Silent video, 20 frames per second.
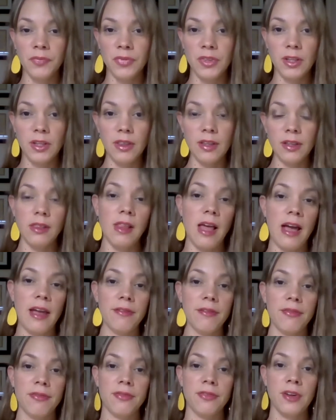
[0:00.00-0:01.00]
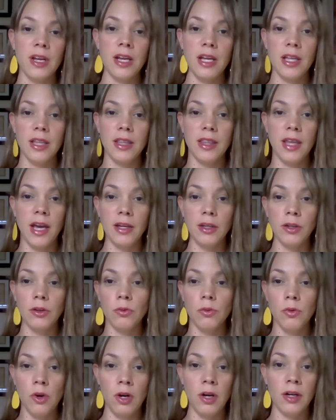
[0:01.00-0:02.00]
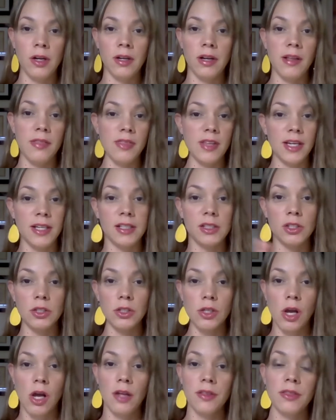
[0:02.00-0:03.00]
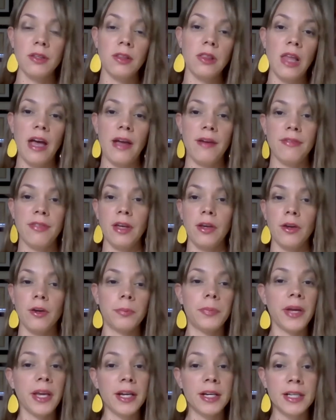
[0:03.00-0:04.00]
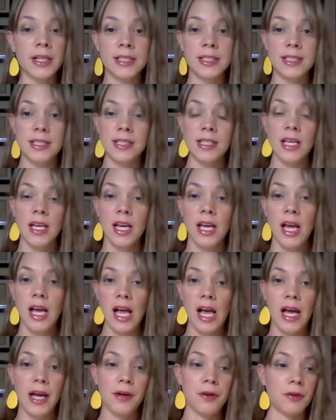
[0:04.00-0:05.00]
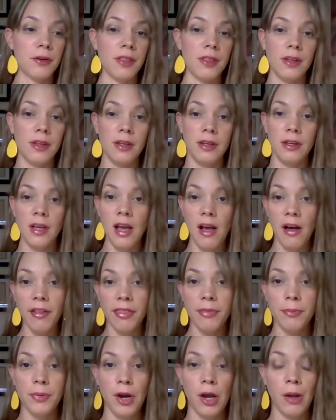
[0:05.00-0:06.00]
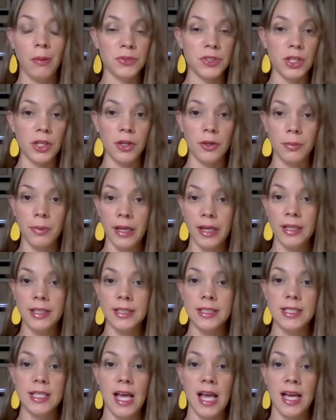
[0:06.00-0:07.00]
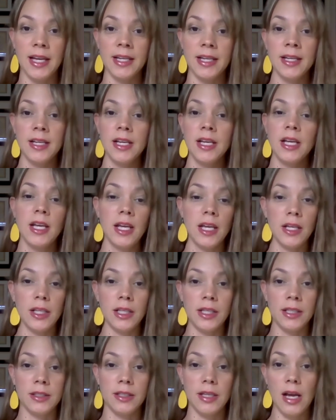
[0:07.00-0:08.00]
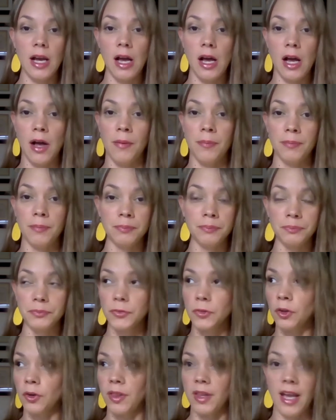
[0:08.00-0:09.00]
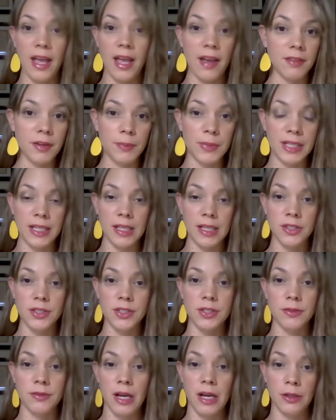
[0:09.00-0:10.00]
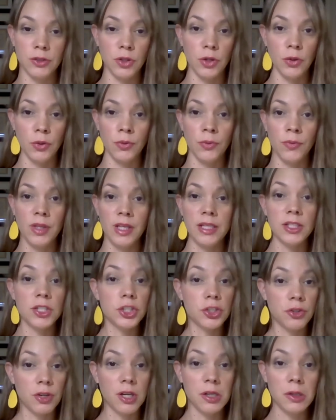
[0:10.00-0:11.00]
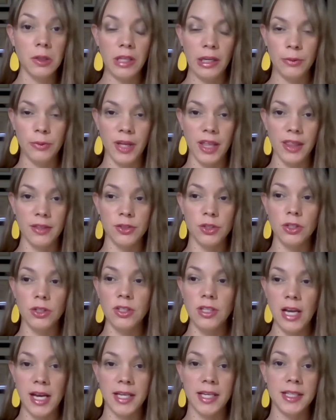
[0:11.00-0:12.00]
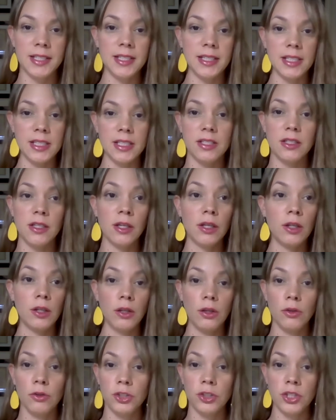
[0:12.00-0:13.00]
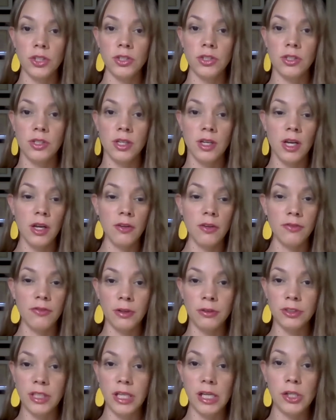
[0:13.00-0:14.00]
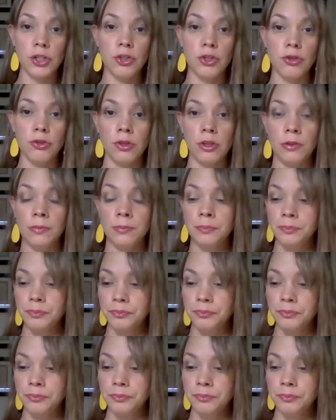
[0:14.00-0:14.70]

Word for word: the life that you want, and that is not the life that your parents had, or the health problems that your parents had, and or that everybody else around you is struggling with. So diet is the hugest foundational